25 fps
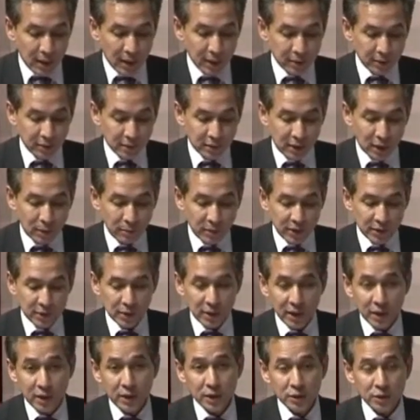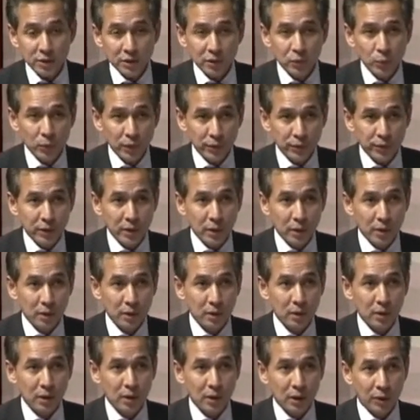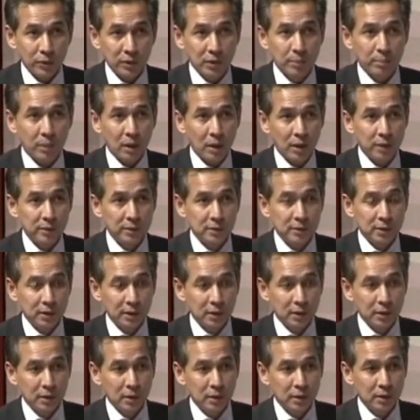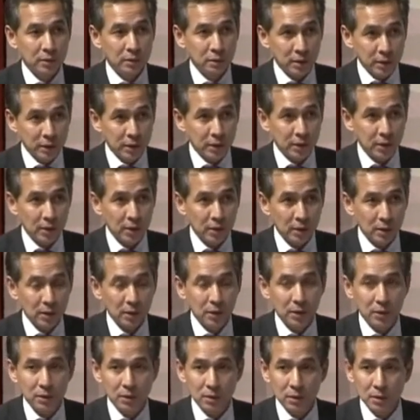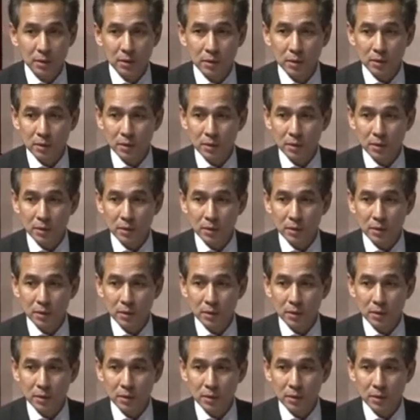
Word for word: has established linkages with their counterparts in Turkey, in,